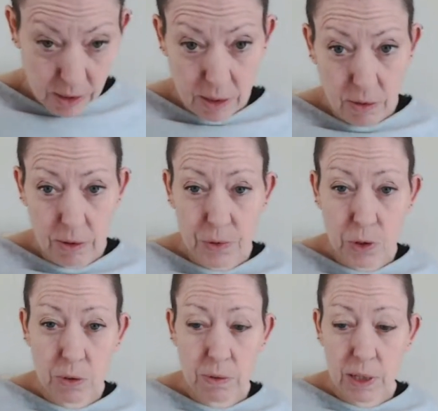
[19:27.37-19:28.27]
a lot of
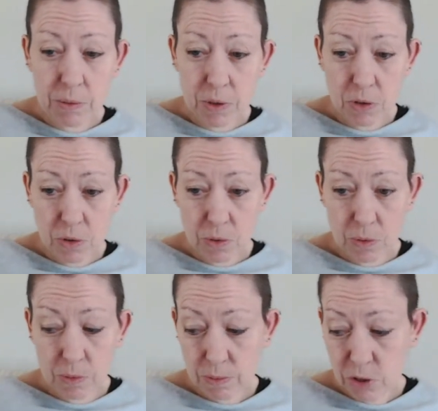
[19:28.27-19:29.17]
jewellery that was just
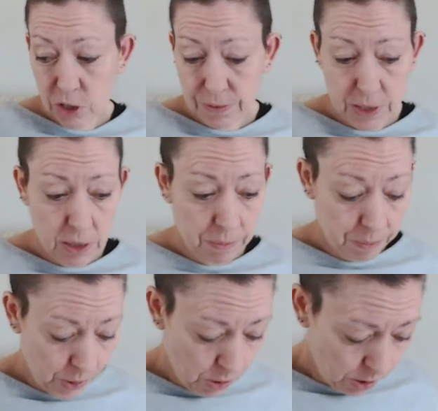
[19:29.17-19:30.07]
all shoved in a
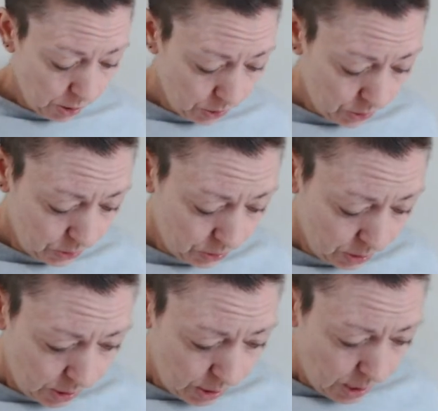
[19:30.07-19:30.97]
box,
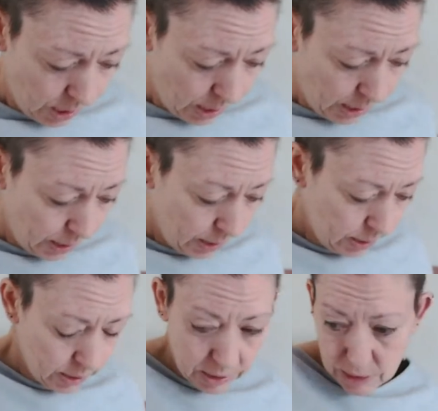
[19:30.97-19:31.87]

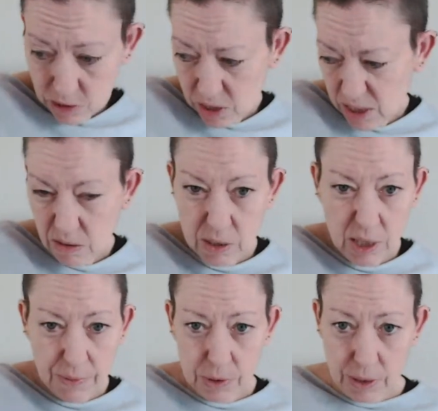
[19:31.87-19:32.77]
and she said, you
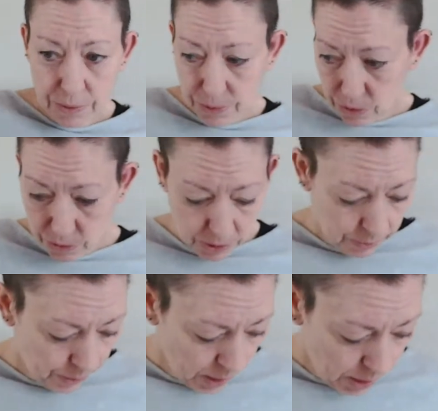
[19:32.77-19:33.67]
can have that £4
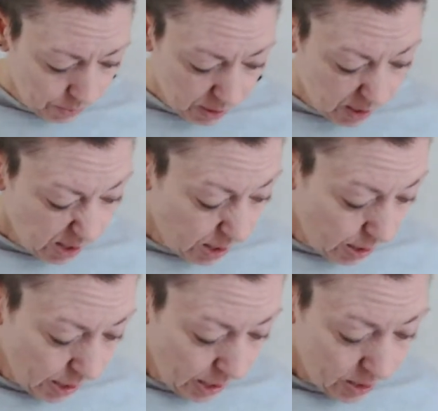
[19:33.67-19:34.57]
if you like. I was like, yeah,
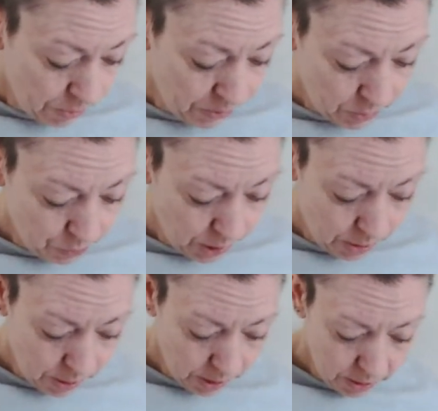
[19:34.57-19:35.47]
okay, some of it's
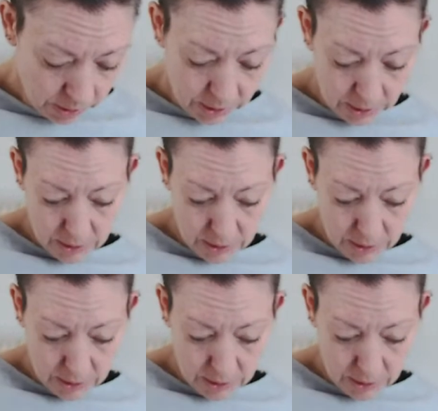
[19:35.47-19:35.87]
broken,